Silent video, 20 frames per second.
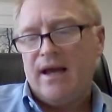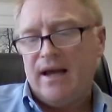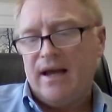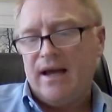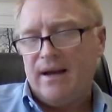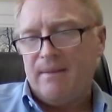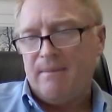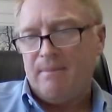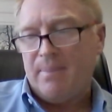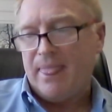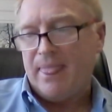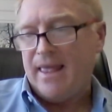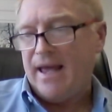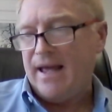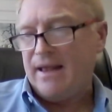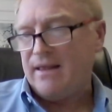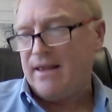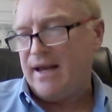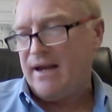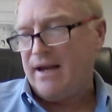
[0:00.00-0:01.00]
Um,
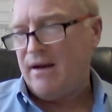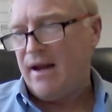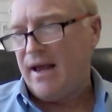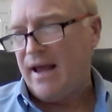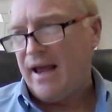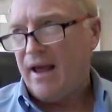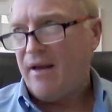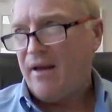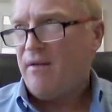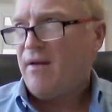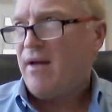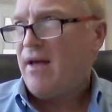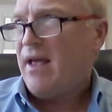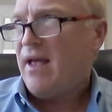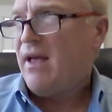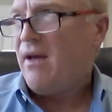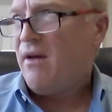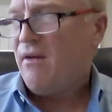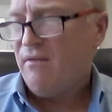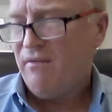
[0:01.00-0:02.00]
and then
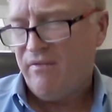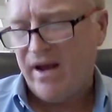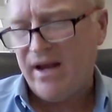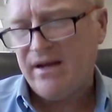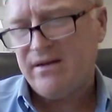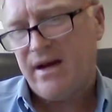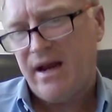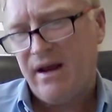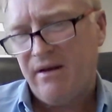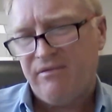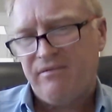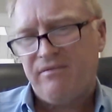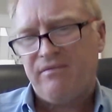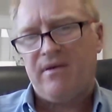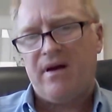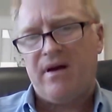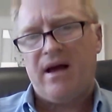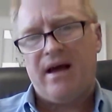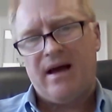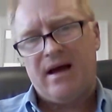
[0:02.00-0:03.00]
V E G
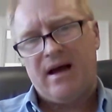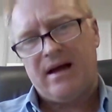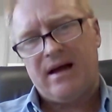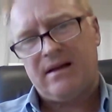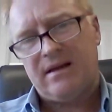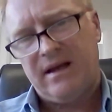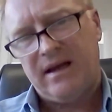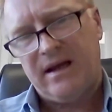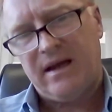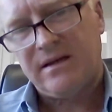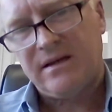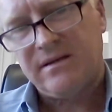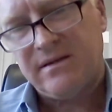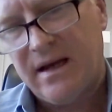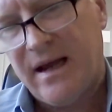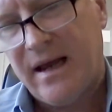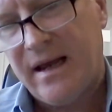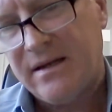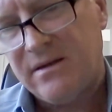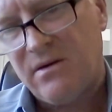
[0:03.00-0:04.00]
F, I think, is
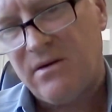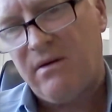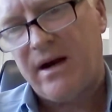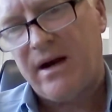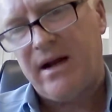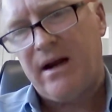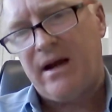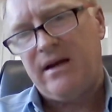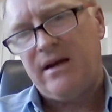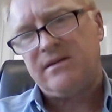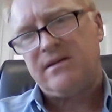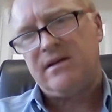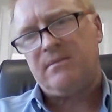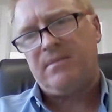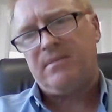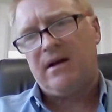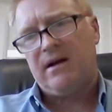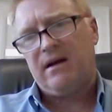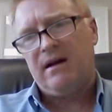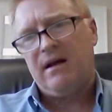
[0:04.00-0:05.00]
a, is quite a
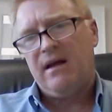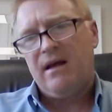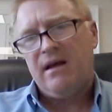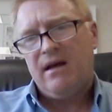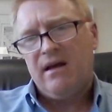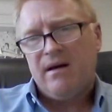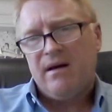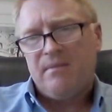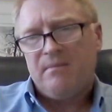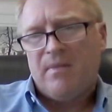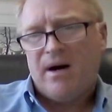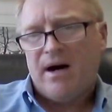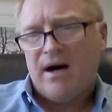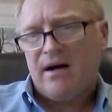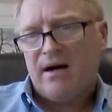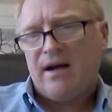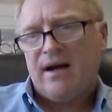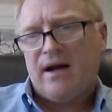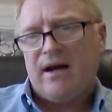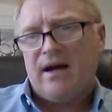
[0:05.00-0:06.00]
reasonable
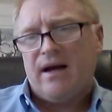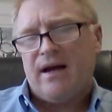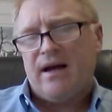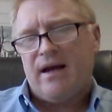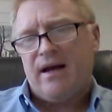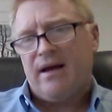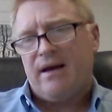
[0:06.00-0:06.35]
marker.